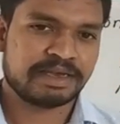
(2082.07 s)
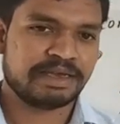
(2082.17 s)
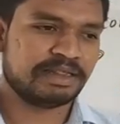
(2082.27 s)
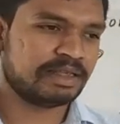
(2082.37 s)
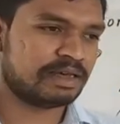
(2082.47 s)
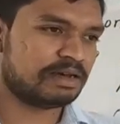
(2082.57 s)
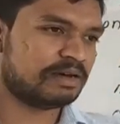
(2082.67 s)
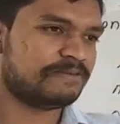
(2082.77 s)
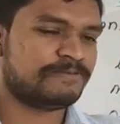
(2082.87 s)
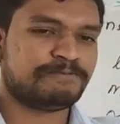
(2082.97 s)
In
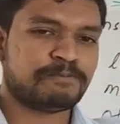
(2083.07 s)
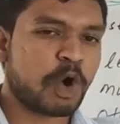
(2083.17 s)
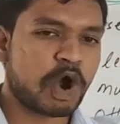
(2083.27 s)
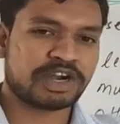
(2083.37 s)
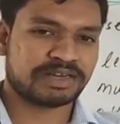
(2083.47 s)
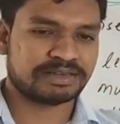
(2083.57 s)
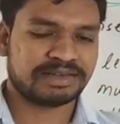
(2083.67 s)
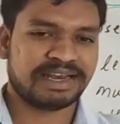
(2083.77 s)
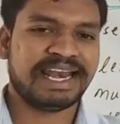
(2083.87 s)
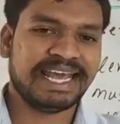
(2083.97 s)
the
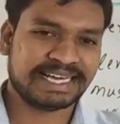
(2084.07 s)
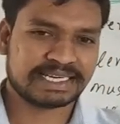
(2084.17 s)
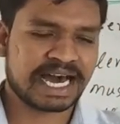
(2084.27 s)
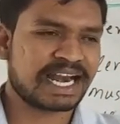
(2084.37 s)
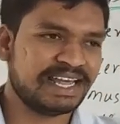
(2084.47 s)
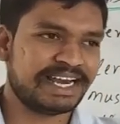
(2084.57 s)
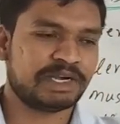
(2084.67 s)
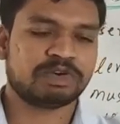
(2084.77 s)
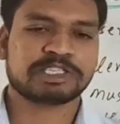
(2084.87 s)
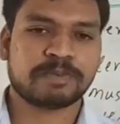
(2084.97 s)
pond, lake, earlier it
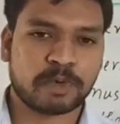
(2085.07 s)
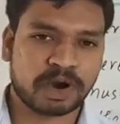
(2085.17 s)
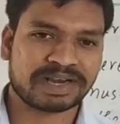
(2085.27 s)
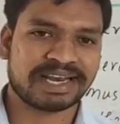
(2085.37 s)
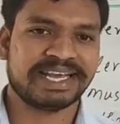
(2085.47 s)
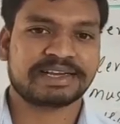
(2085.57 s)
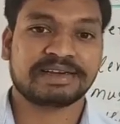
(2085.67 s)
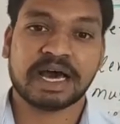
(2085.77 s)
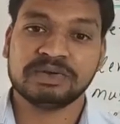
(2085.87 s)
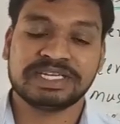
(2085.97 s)
was a pond, lake,
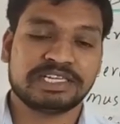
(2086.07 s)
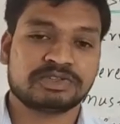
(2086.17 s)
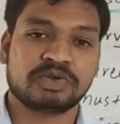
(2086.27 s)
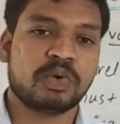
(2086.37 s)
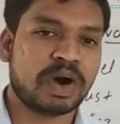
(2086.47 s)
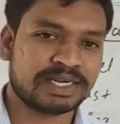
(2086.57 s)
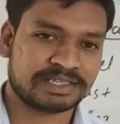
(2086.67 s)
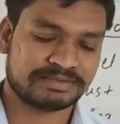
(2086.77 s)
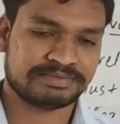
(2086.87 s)
now there is no water.